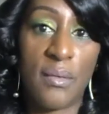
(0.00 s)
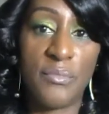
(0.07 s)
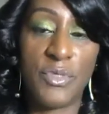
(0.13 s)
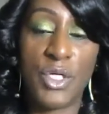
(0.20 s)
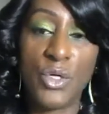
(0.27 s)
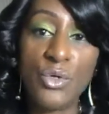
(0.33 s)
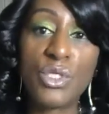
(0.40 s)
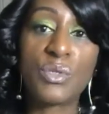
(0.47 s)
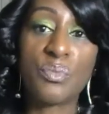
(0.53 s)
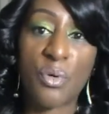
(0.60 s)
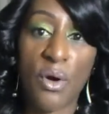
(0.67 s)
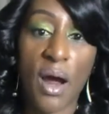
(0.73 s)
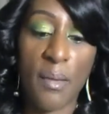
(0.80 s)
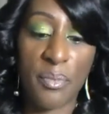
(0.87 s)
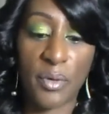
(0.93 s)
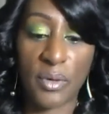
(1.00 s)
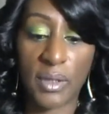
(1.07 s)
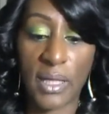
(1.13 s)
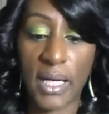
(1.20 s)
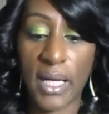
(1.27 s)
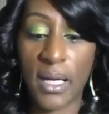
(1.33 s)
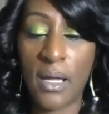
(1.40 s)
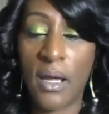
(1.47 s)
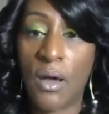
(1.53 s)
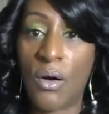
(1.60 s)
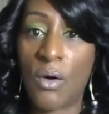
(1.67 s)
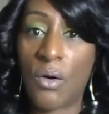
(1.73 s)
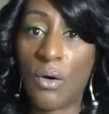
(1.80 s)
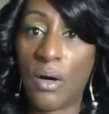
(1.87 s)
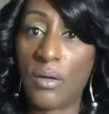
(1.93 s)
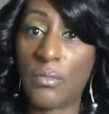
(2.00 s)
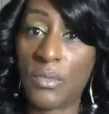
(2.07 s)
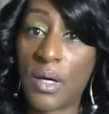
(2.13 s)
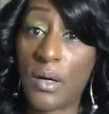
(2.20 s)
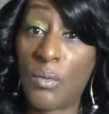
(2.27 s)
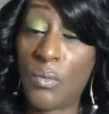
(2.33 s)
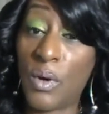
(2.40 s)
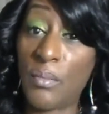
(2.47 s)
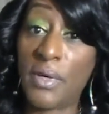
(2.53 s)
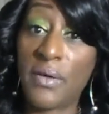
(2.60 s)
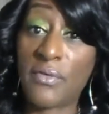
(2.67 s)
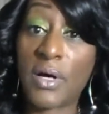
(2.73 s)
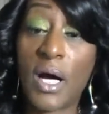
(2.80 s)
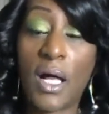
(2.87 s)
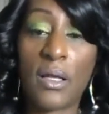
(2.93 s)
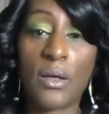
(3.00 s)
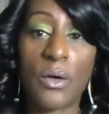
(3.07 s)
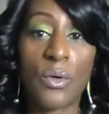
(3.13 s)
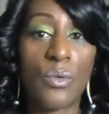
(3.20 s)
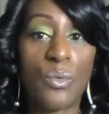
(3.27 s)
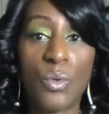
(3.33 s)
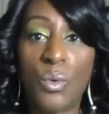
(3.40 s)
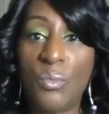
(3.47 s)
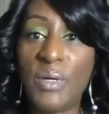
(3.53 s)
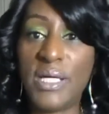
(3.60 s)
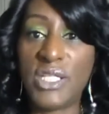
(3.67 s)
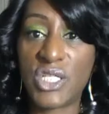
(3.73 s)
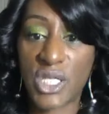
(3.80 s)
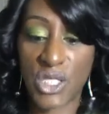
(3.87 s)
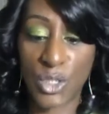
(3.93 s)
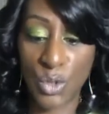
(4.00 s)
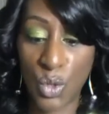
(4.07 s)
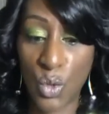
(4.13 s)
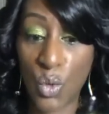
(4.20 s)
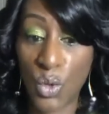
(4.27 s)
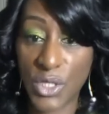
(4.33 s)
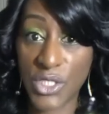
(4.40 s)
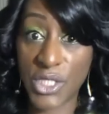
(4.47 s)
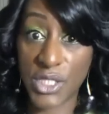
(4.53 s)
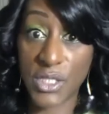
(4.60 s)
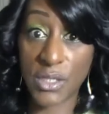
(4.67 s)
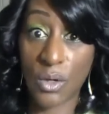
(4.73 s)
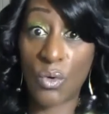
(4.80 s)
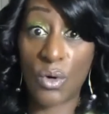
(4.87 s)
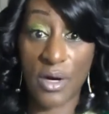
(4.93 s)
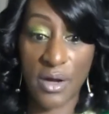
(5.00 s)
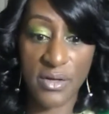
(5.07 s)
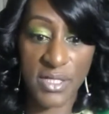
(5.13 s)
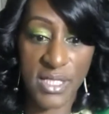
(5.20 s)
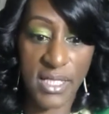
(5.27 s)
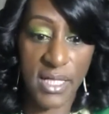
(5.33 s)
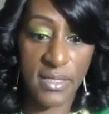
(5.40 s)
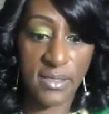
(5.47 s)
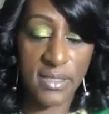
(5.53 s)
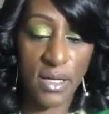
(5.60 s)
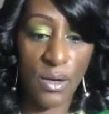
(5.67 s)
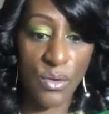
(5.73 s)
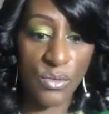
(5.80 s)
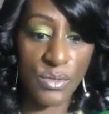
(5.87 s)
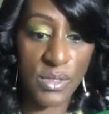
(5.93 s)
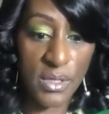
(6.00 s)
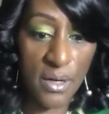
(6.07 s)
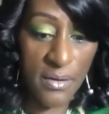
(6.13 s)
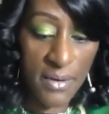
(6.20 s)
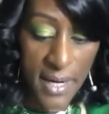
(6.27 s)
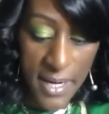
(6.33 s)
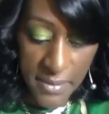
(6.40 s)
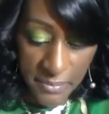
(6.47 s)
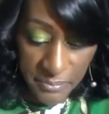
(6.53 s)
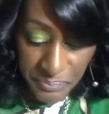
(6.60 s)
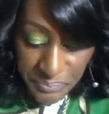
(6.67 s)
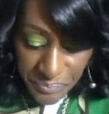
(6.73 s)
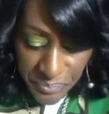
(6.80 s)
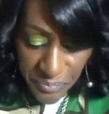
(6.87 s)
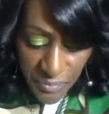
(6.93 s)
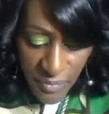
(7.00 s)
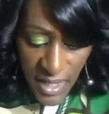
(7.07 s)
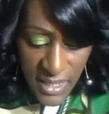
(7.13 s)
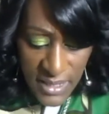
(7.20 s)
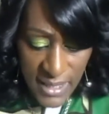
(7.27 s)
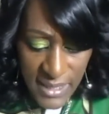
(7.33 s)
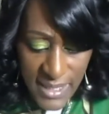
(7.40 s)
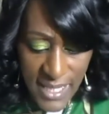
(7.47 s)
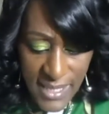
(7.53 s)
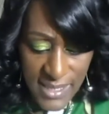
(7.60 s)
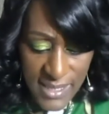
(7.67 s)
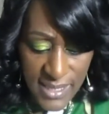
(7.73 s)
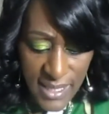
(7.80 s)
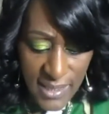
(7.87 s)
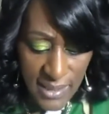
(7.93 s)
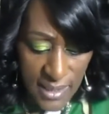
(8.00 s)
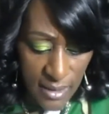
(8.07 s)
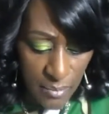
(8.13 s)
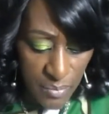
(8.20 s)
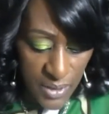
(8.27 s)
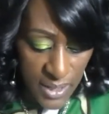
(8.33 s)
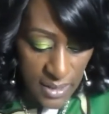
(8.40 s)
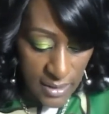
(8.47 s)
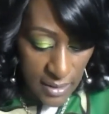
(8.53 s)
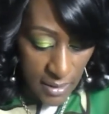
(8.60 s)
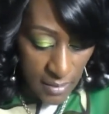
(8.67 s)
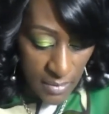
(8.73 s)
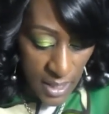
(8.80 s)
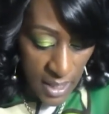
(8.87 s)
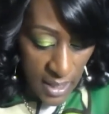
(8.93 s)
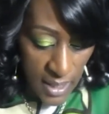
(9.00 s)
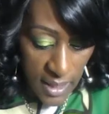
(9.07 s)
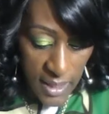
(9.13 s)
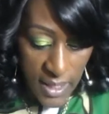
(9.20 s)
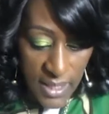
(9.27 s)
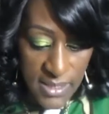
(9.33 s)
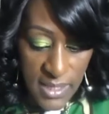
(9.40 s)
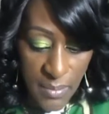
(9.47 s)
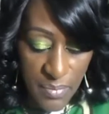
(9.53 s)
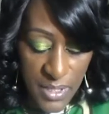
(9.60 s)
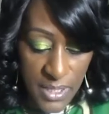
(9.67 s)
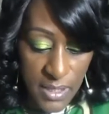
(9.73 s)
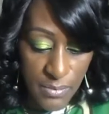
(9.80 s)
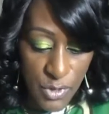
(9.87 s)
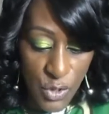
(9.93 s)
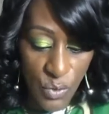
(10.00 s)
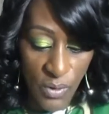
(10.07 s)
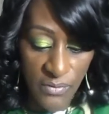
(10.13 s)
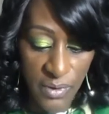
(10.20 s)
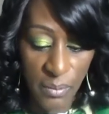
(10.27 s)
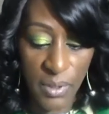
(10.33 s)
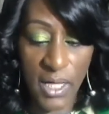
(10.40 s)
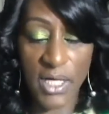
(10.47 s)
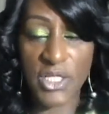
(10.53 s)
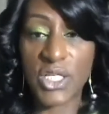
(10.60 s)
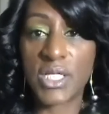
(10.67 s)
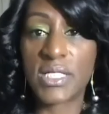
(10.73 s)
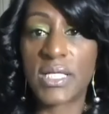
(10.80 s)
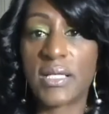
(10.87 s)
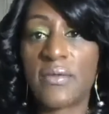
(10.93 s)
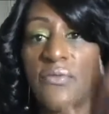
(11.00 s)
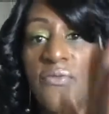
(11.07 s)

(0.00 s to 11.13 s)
used properly on women of color will be just gorgeous on our skin tones. Alright, the next thing that I picked up is I picked up 2 of the blushes, and the